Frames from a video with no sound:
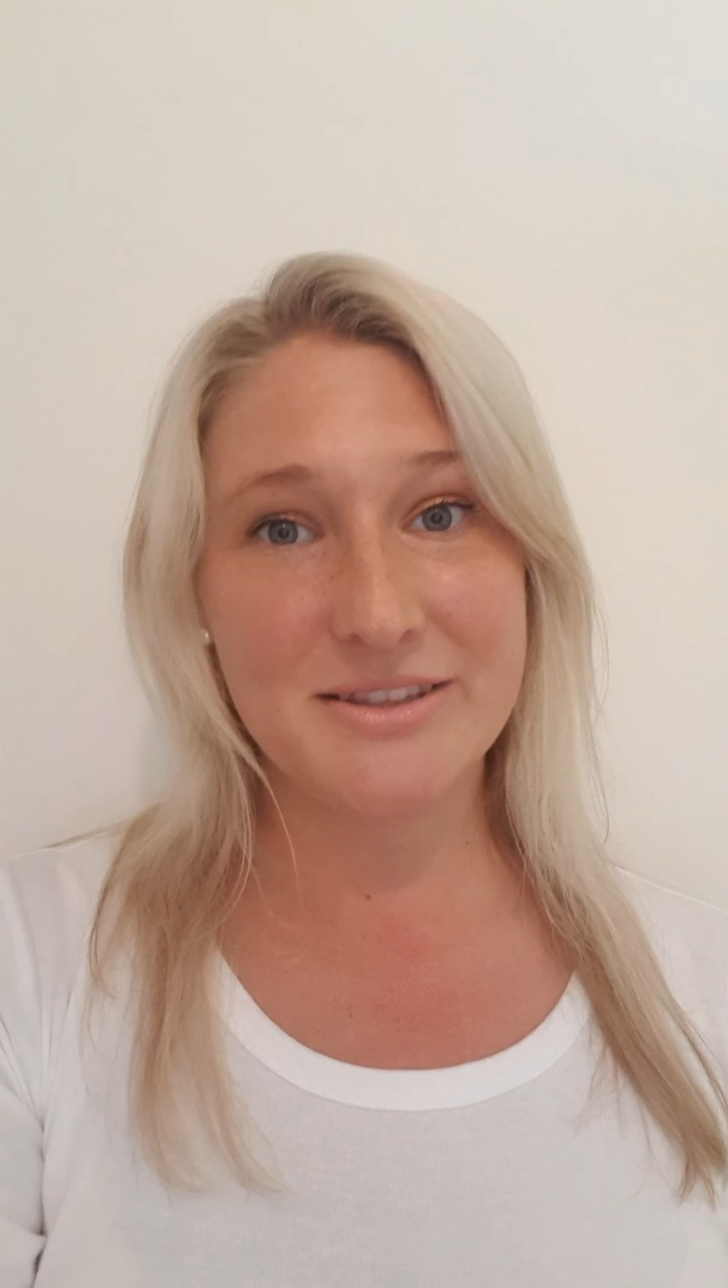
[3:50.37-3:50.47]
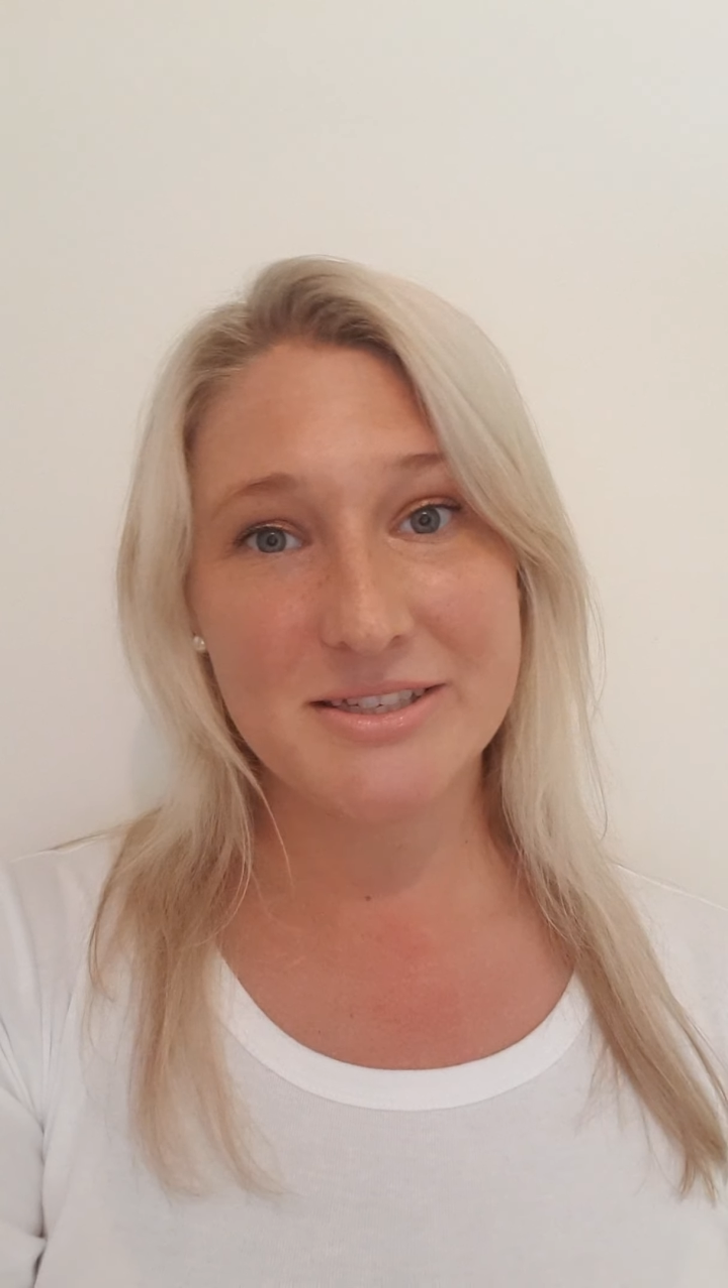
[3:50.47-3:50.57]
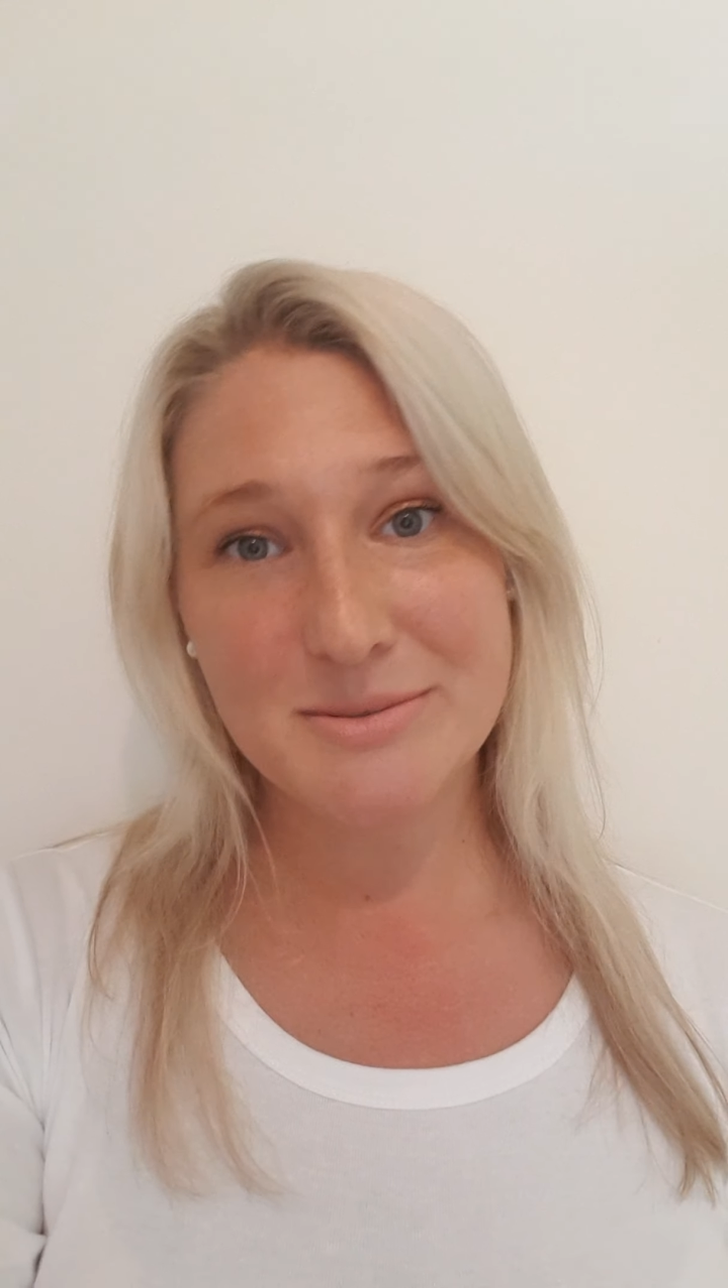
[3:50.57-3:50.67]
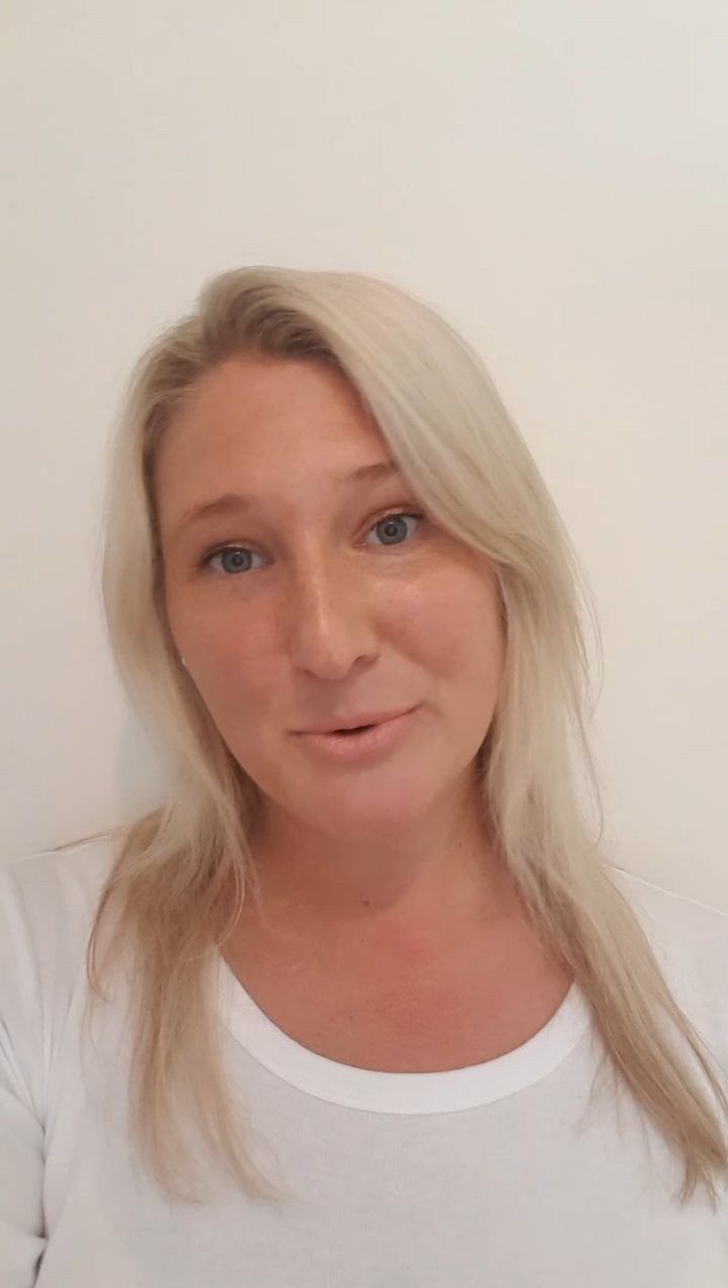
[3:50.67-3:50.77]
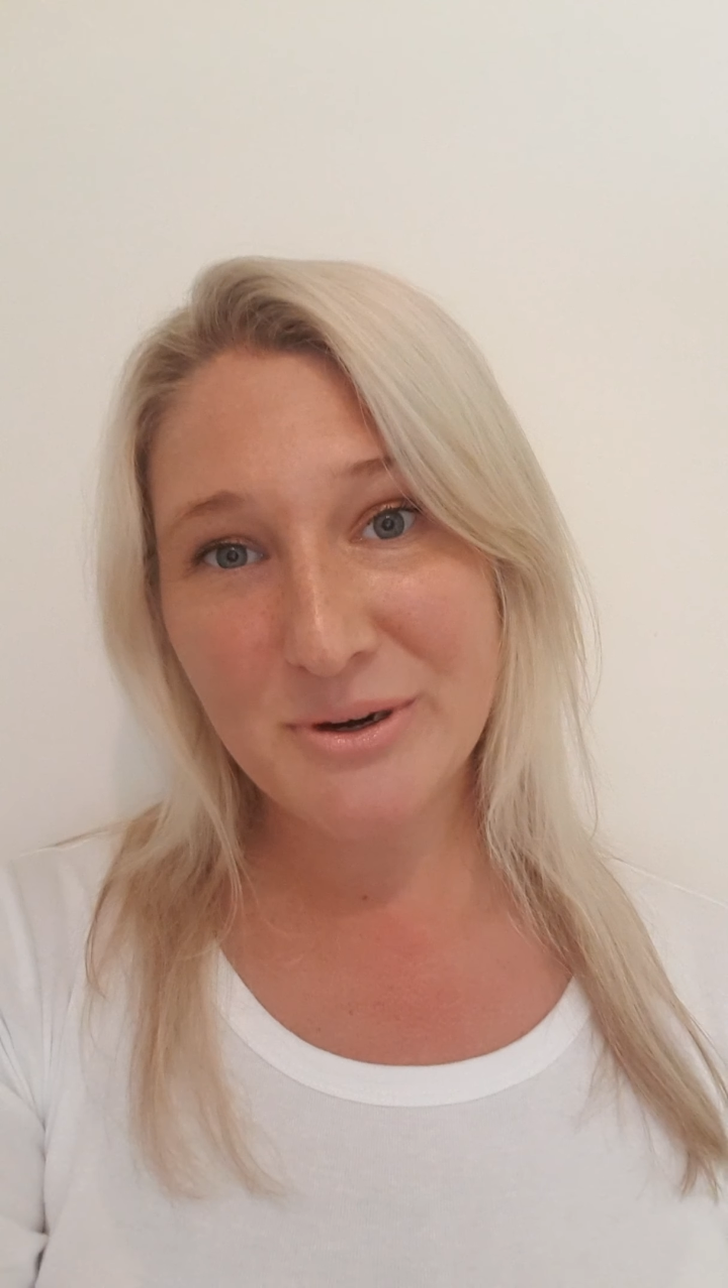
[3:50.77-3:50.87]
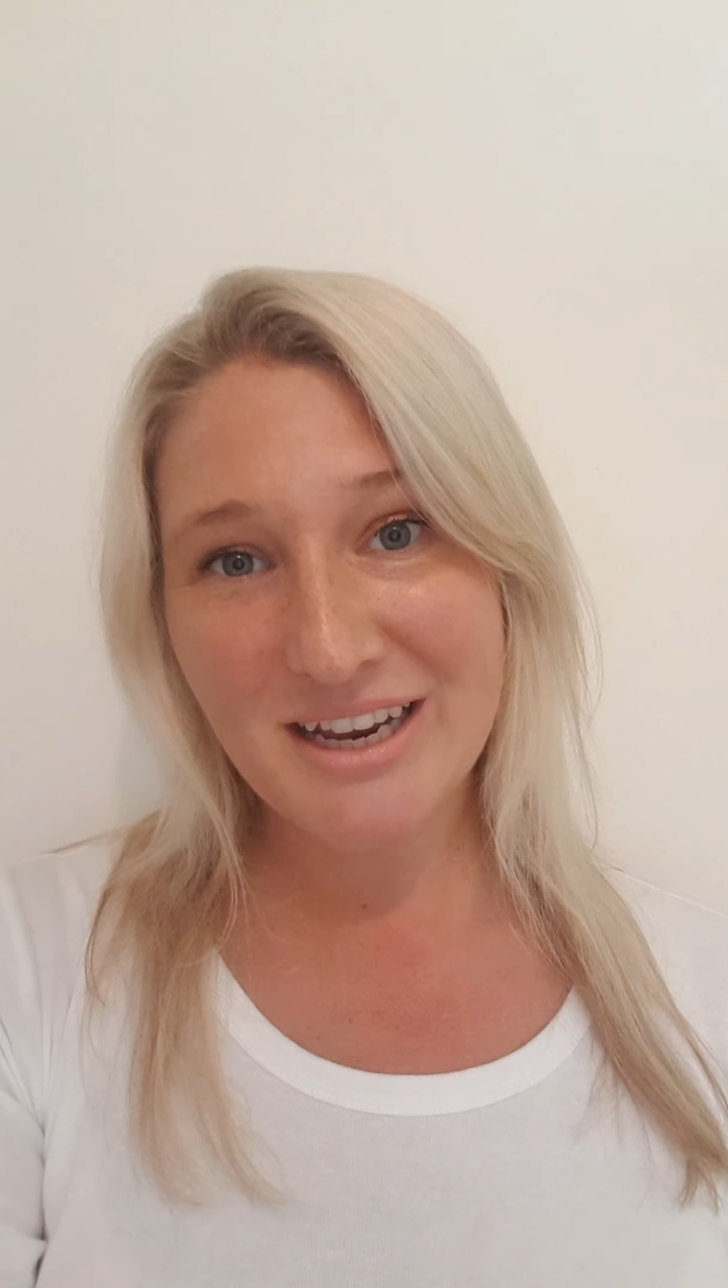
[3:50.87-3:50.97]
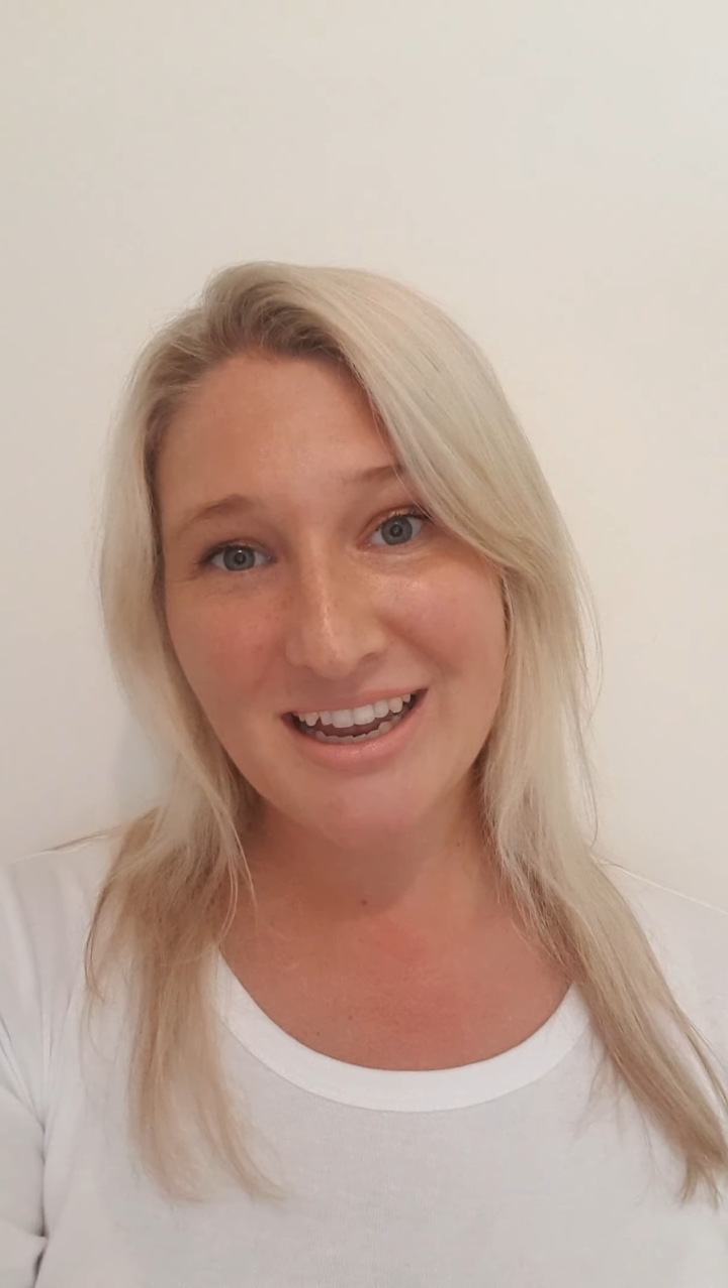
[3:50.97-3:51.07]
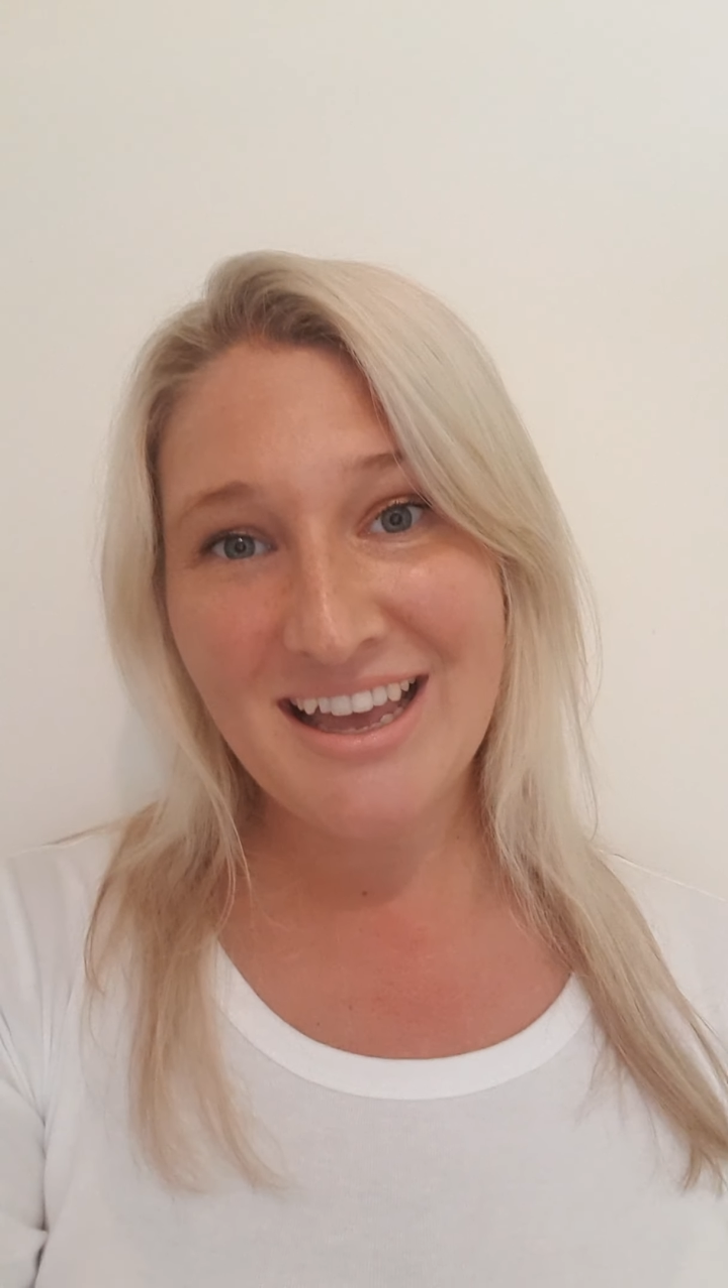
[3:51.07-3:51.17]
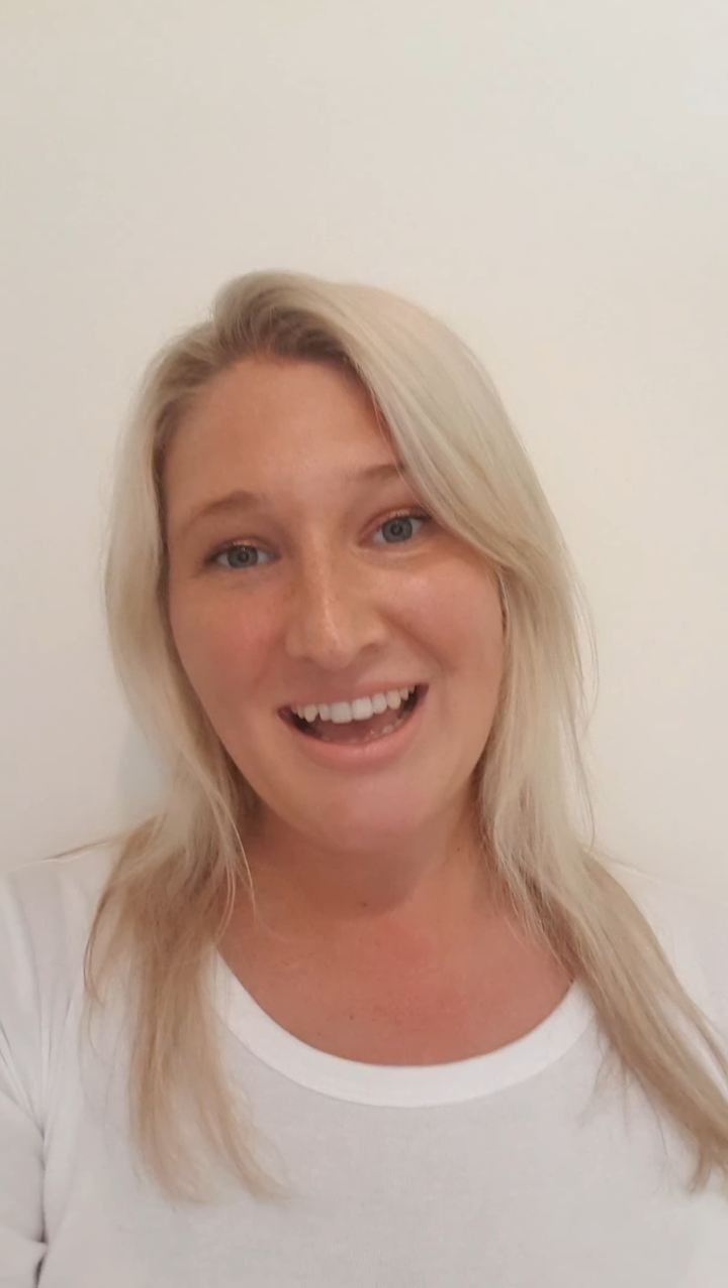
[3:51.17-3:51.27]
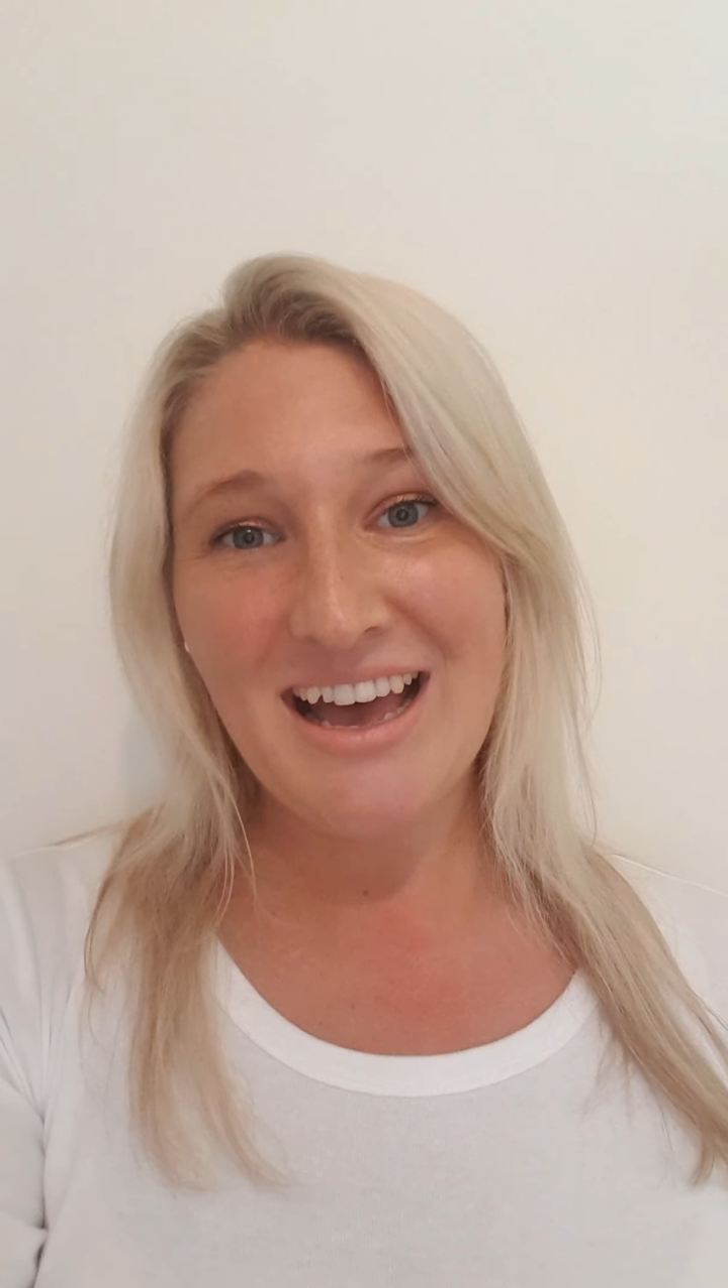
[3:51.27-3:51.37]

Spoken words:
this morning